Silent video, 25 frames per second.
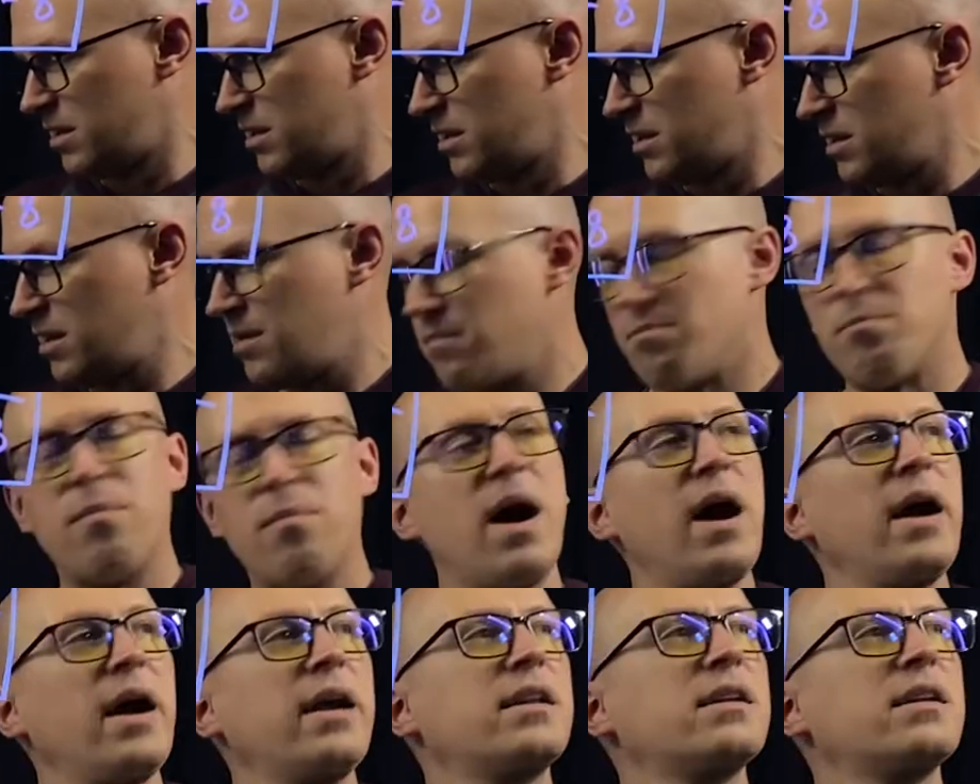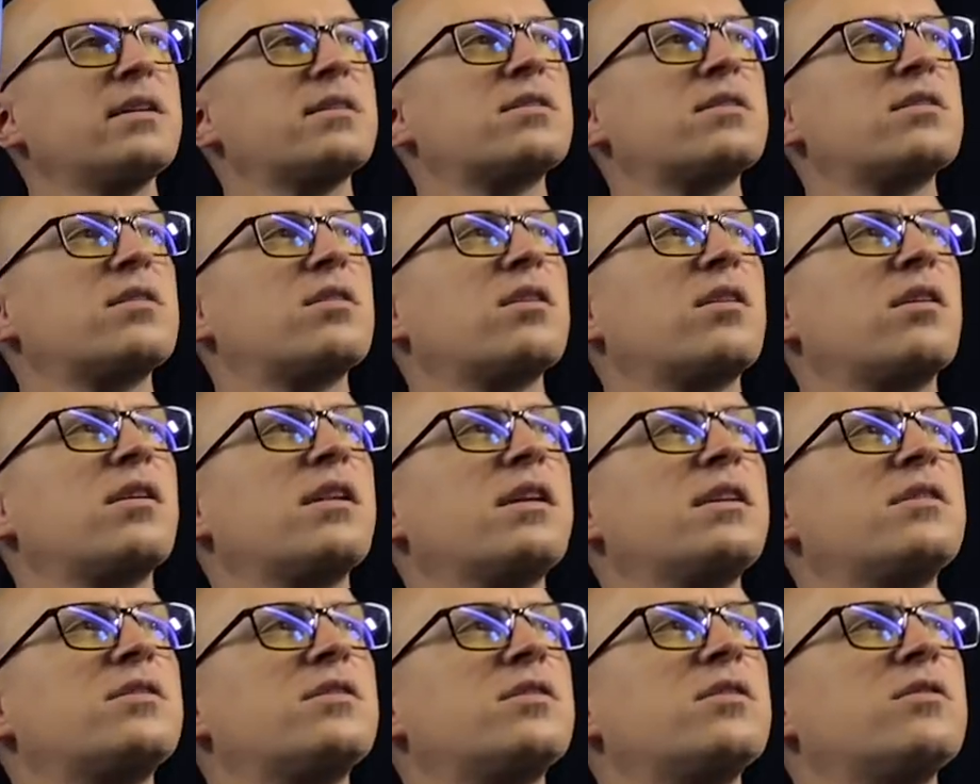minus
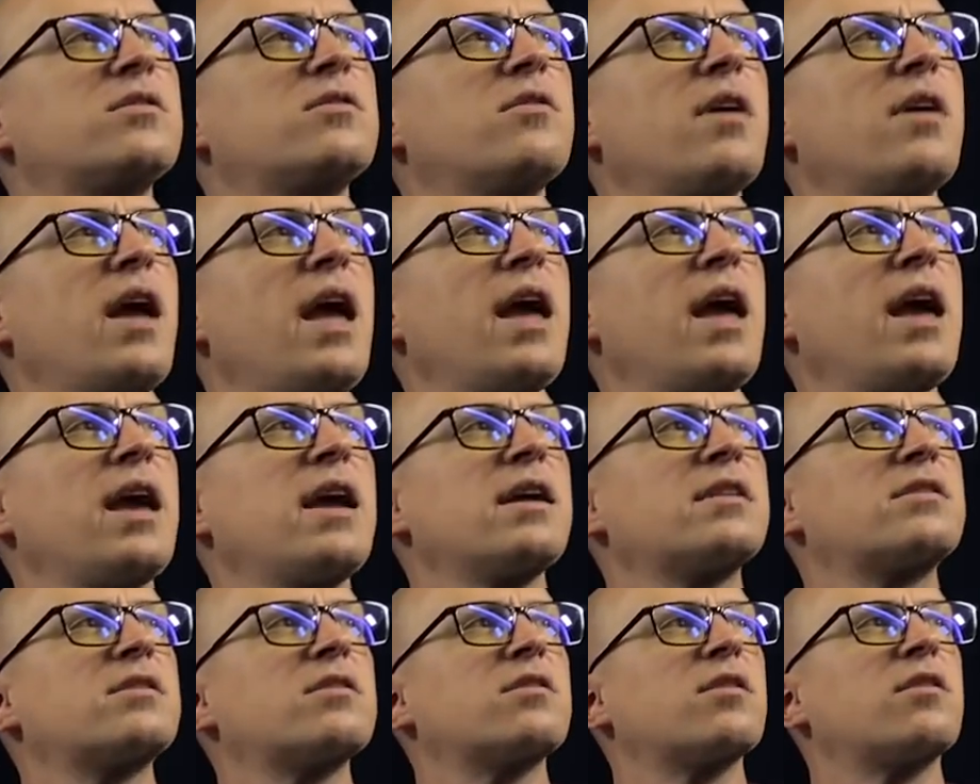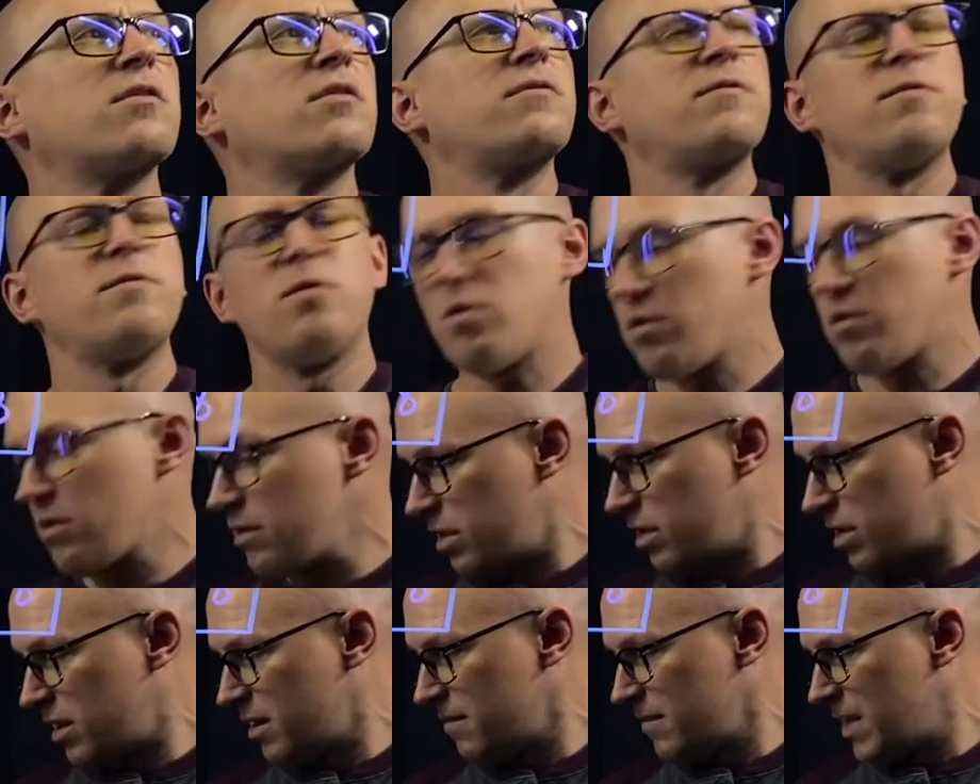32a to the
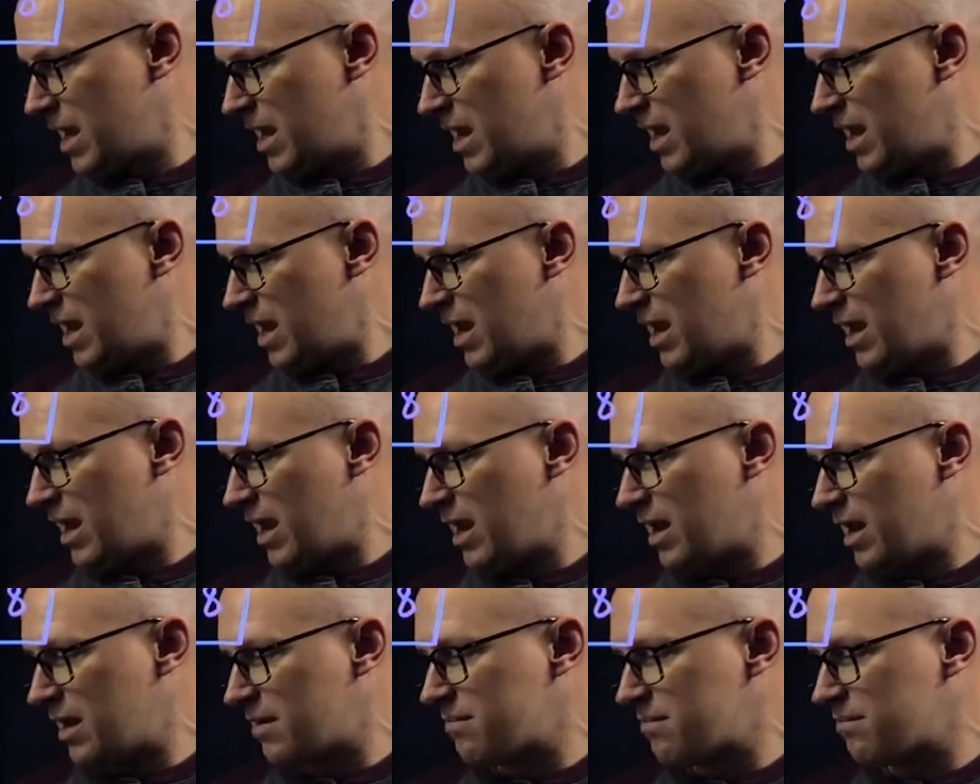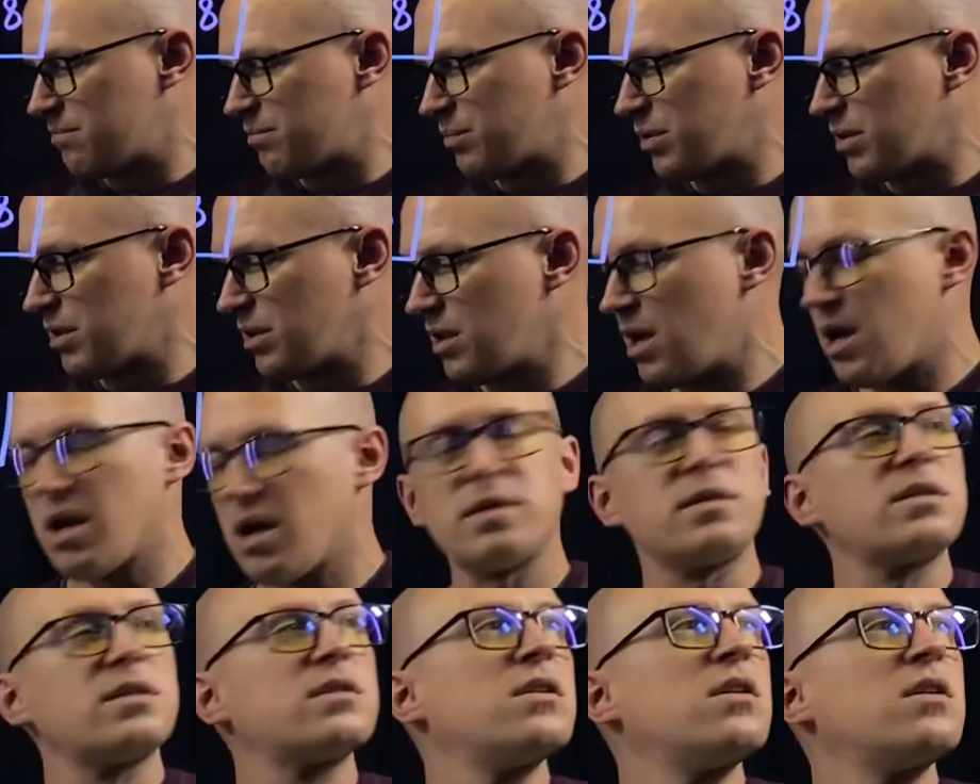4th and
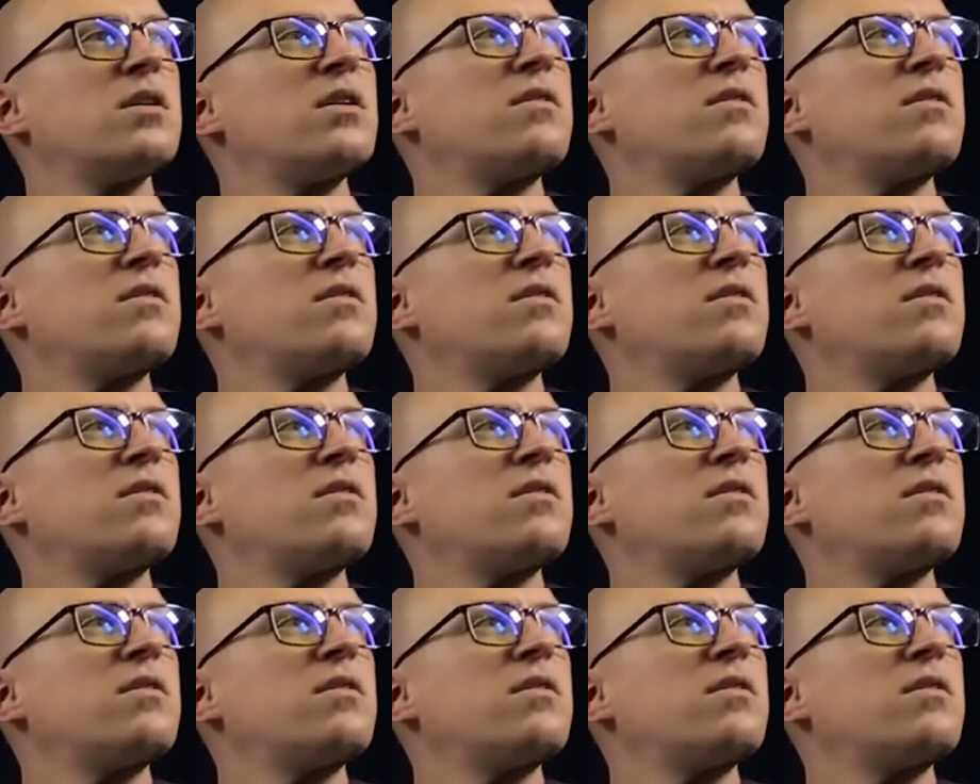plus